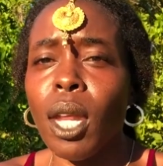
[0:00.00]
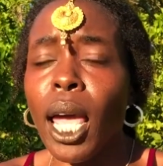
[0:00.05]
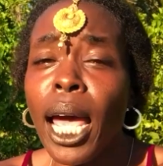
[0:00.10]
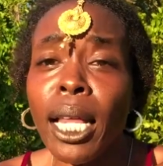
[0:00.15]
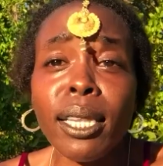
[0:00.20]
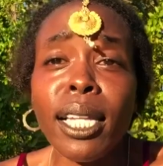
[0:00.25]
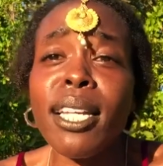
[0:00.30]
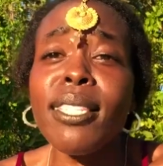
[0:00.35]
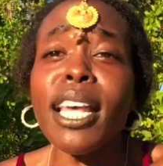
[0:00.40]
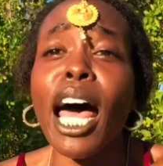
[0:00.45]

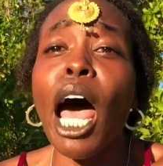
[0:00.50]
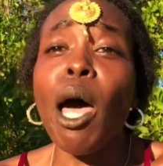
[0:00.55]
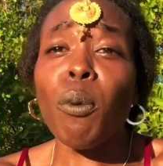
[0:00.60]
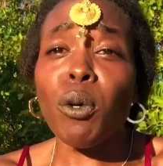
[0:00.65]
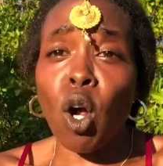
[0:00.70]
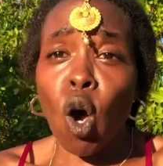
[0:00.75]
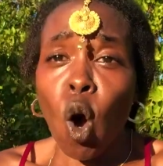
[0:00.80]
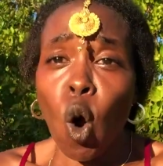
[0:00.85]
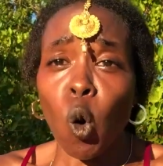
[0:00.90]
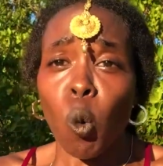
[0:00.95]
At least I
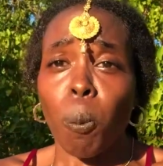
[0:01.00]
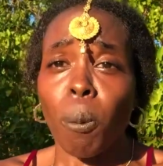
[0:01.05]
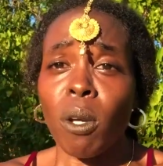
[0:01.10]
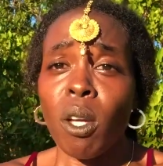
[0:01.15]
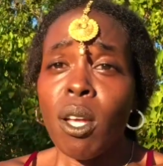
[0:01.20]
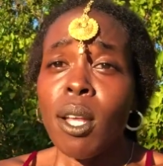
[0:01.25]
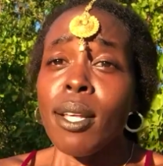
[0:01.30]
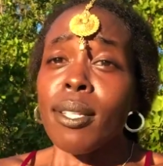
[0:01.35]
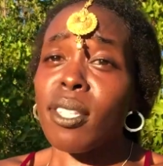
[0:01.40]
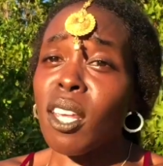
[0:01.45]
would hope.
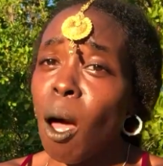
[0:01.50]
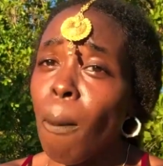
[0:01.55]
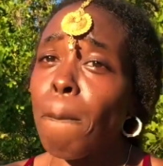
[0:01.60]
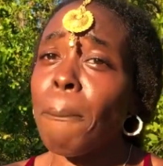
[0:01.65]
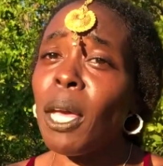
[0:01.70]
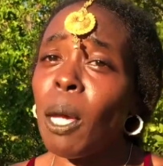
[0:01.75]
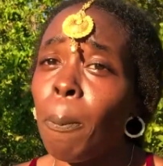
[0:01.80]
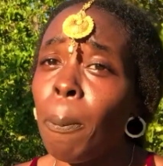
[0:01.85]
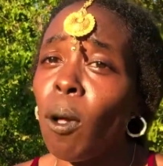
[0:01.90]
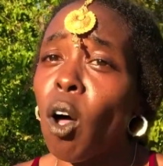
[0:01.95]
Some
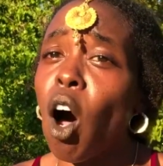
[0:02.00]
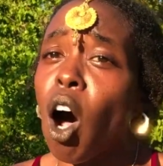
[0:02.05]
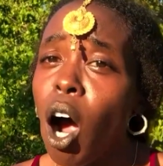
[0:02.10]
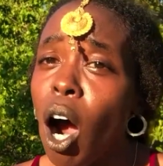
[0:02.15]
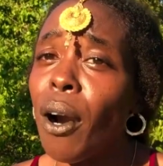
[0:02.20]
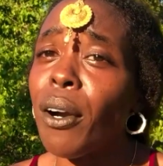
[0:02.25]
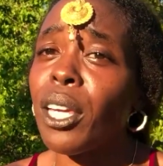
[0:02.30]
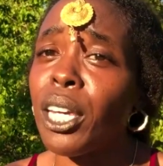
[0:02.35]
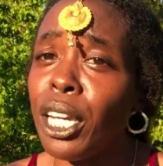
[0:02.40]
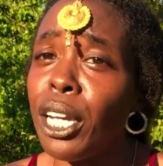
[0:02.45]
people
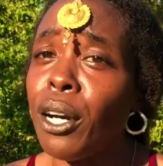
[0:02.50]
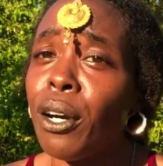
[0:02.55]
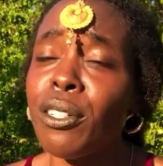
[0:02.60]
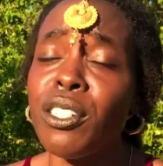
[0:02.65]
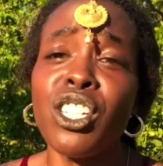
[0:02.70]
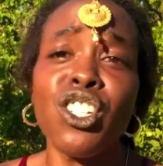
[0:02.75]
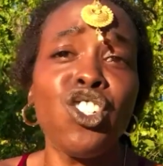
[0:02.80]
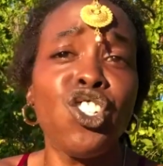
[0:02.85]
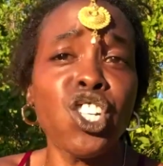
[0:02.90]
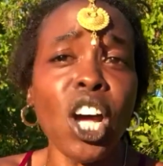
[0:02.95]
are here
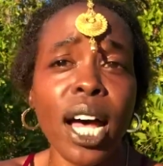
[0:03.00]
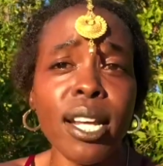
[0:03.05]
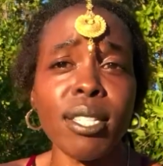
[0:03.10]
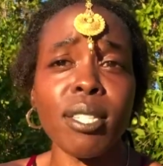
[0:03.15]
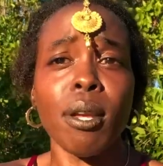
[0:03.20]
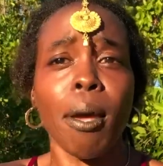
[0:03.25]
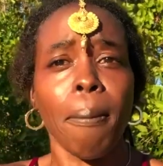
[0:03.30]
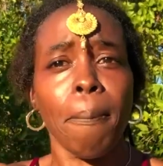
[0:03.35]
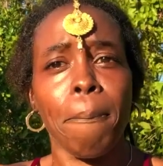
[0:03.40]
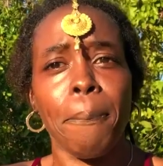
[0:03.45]
to
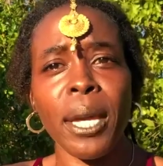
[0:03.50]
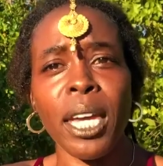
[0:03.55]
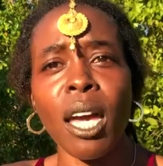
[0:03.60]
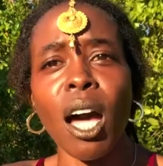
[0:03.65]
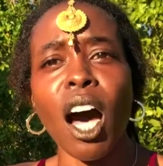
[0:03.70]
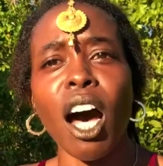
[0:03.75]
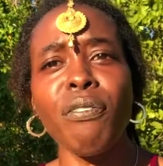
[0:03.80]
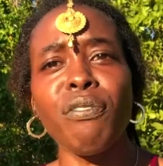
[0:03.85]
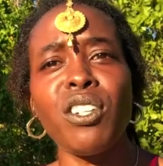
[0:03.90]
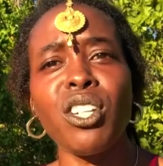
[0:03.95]
just
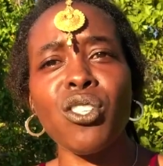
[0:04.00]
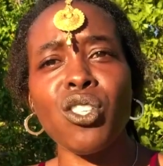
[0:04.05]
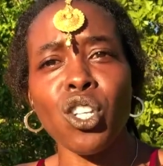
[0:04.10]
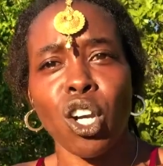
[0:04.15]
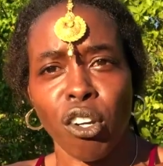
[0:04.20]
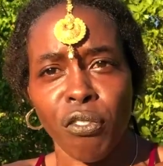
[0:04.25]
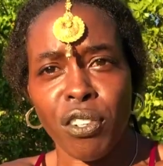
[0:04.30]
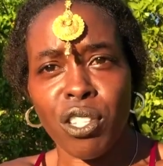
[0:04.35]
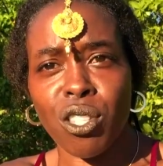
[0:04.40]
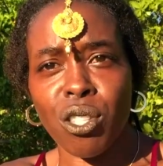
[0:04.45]
be of
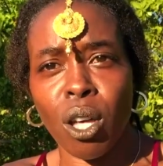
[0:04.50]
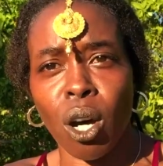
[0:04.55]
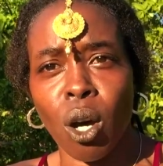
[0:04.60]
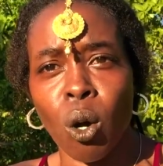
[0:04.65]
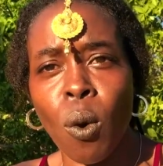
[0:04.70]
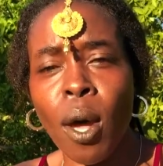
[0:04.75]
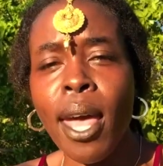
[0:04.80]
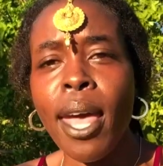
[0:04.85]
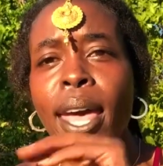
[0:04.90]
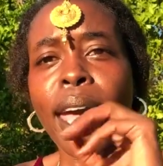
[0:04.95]
disservice
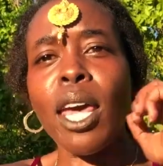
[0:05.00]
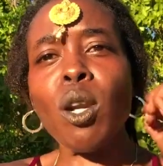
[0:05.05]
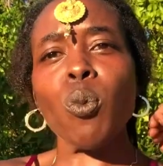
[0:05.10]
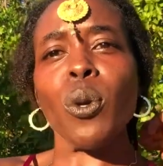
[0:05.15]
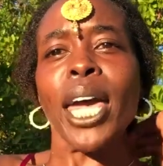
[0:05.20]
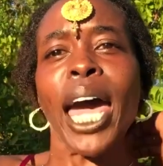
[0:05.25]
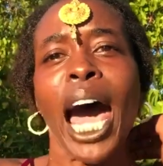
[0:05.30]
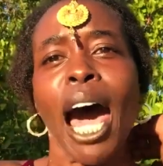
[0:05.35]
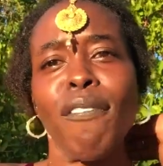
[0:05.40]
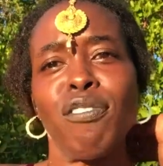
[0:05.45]
though, and
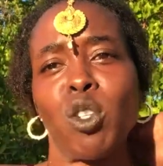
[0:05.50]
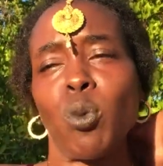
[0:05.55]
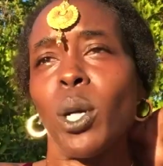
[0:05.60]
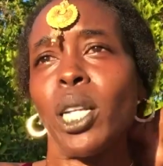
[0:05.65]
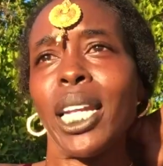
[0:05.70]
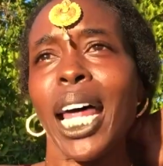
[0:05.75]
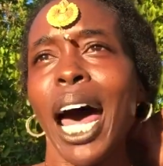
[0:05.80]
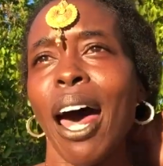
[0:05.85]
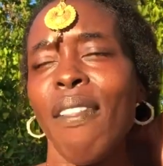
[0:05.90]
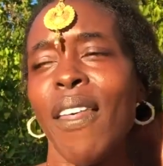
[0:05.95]
we have to
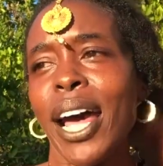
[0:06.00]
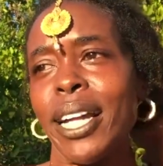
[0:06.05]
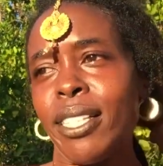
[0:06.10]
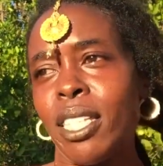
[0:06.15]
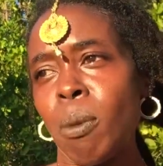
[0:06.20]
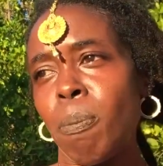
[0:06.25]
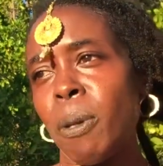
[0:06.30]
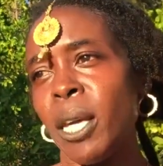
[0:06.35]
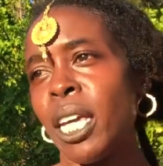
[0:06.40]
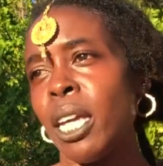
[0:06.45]
allow that
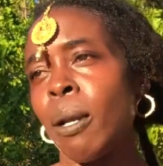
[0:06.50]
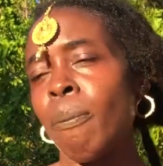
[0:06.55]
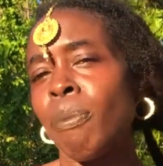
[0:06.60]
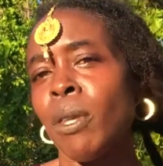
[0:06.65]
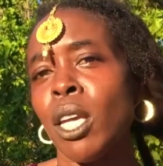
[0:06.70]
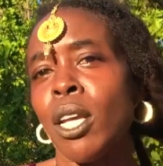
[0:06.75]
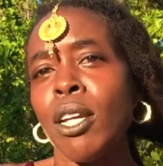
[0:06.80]
to be.